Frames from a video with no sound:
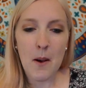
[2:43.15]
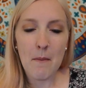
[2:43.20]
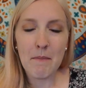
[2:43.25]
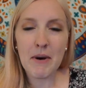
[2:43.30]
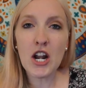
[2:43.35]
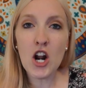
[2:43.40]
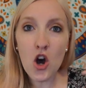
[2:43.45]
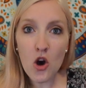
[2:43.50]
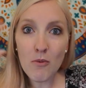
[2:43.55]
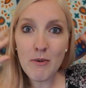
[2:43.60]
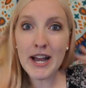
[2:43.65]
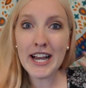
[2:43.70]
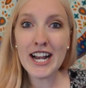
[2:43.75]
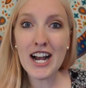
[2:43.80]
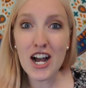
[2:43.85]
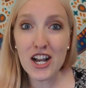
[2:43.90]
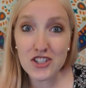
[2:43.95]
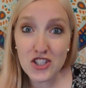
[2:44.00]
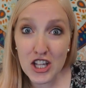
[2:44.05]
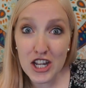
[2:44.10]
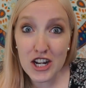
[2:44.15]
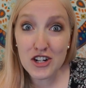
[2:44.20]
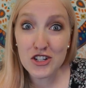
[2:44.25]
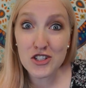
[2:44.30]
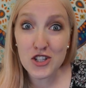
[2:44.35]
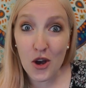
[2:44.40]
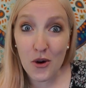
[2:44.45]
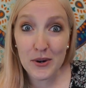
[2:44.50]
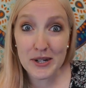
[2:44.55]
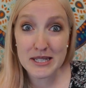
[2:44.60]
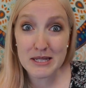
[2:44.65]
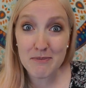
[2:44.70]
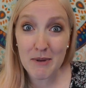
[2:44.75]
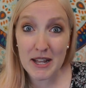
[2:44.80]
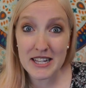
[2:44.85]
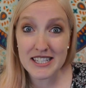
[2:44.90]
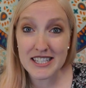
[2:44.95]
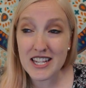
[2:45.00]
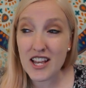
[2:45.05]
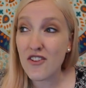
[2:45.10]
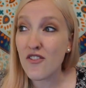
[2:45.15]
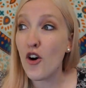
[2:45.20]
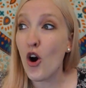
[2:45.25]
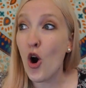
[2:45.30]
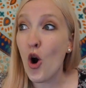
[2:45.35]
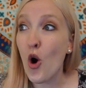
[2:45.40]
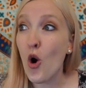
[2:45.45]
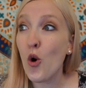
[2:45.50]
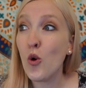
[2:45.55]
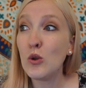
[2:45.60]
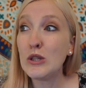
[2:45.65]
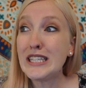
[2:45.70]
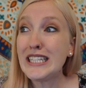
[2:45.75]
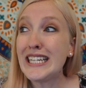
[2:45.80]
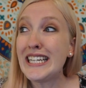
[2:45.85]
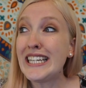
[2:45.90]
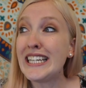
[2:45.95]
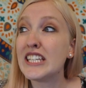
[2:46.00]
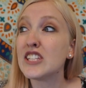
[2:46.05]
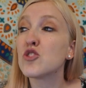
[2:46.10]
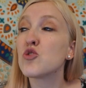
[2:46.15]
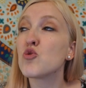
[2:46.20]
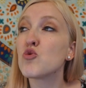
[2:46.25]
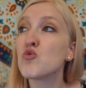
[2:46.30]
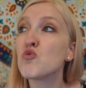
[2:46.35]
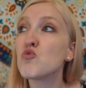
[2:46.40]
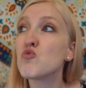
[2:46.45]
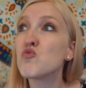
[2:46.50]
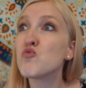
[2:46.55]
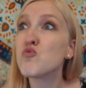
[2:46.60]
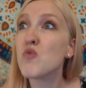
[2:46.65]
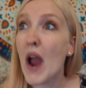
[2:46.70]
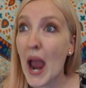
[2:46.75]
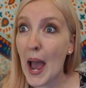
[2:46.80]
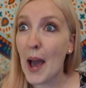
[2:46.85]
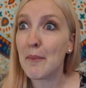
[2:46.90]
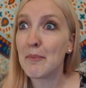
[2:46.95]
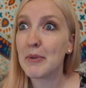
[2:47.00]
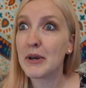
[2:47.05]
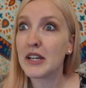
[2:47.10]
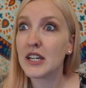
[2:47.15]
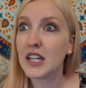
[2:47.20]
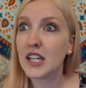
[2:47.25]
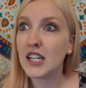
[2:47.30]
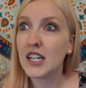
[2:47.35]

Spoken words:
But oh my gosh, they are so expensive. Holy crap.